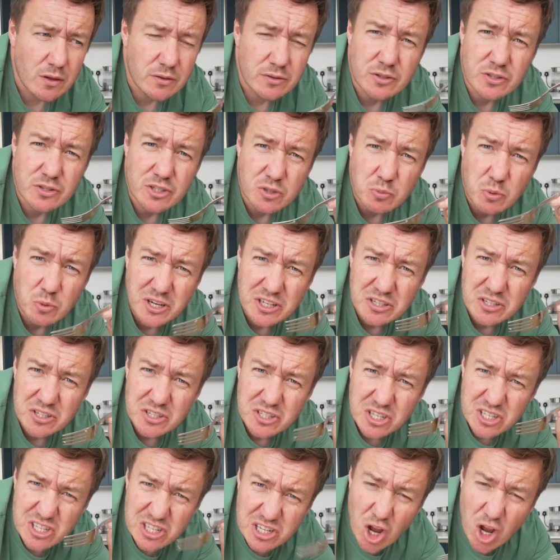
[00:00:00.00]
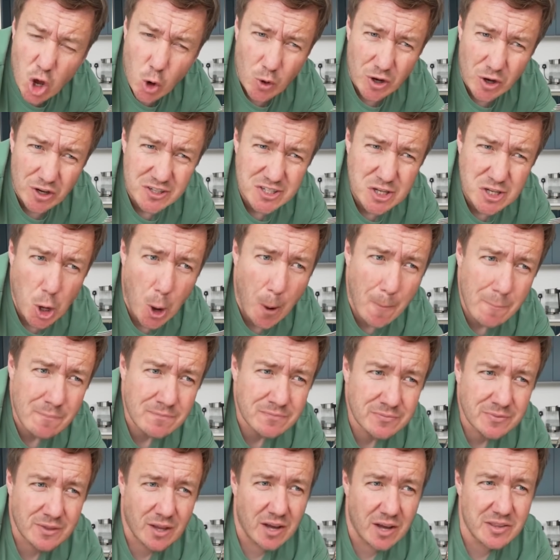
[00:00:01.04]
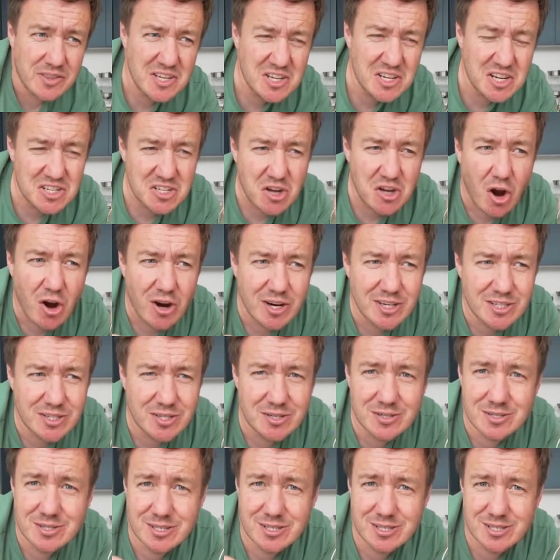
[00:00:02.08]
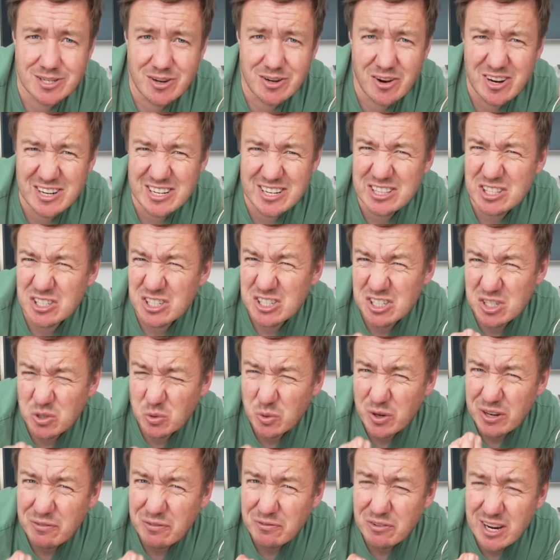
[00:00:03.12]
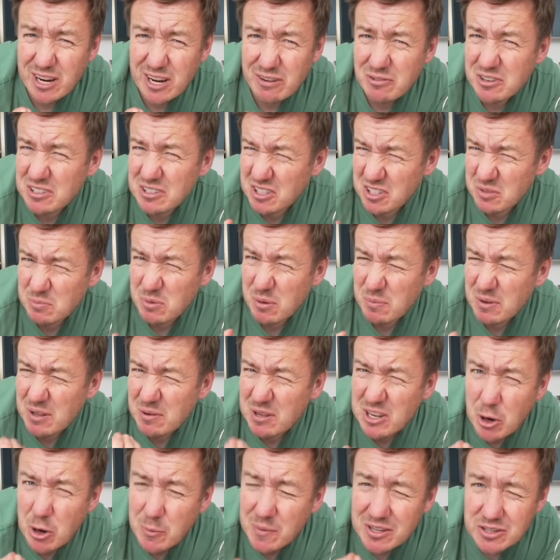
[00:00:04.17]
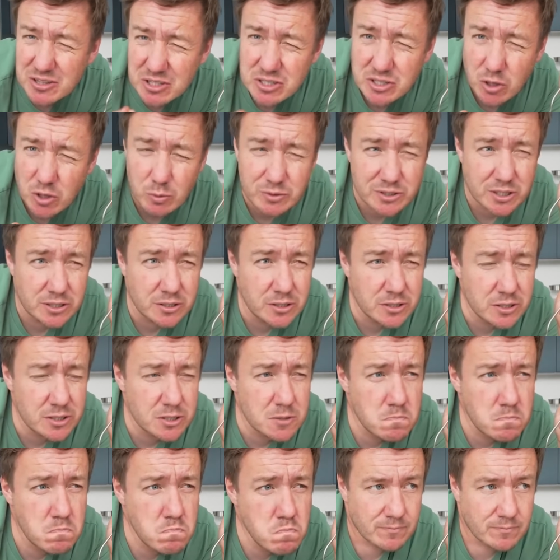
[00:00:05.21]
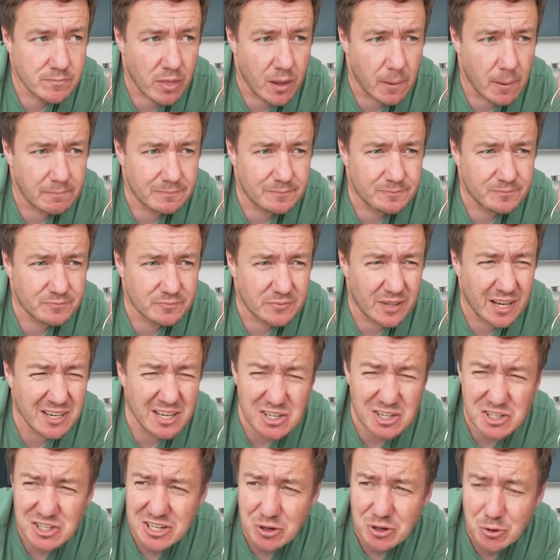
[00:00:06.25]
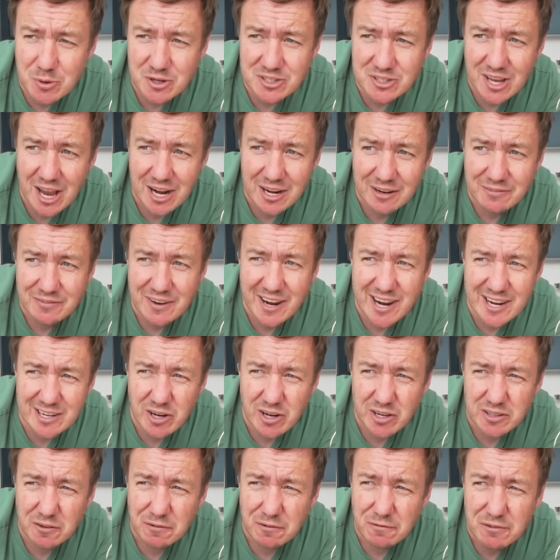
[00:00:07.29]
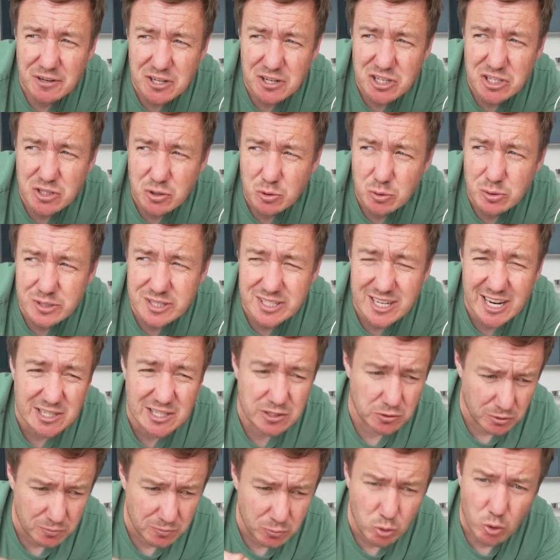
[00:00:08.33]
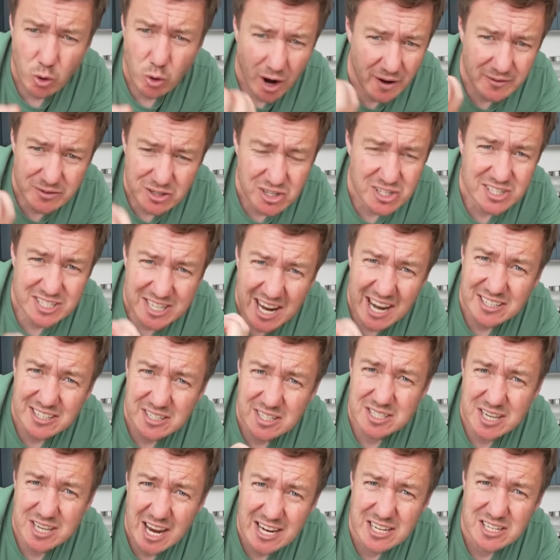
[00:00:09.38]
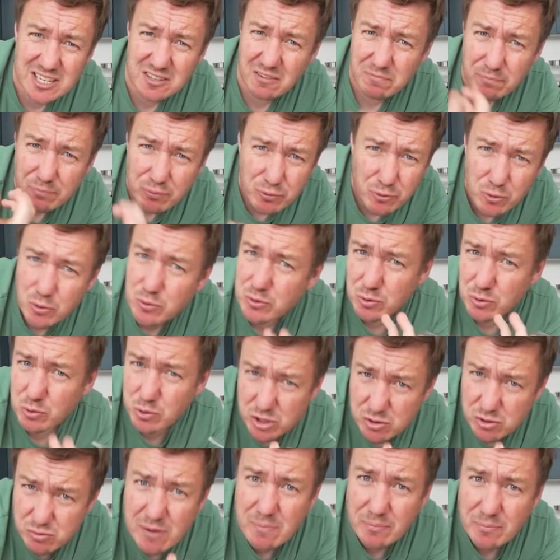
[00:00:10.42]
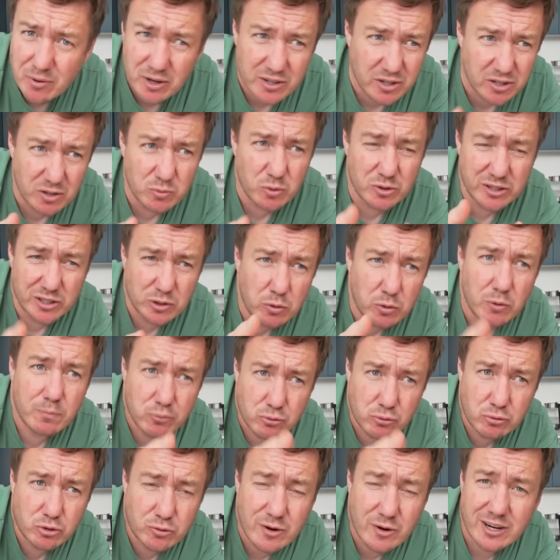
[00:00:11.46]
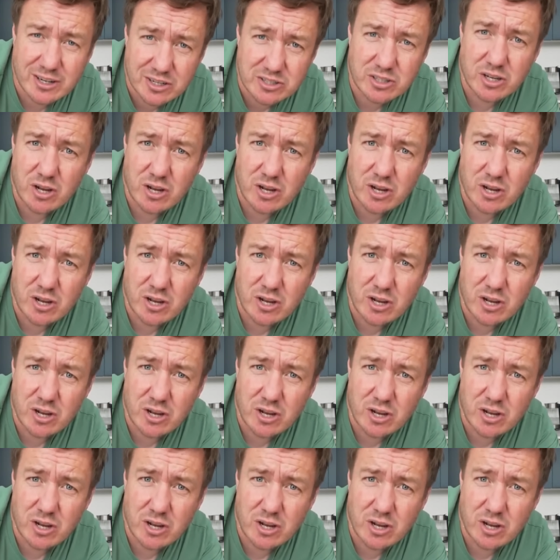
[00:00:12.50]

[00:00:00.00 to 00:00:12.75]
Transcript: The sweetness has lowered. I think it's heightened slightly the soy flavouring, maybe a little bit of the saltiness. And actually almost elevated like the fish sauce taste, or more, I'm just getting a taste of prawn or shrimp. I don't know what they call prawn crackers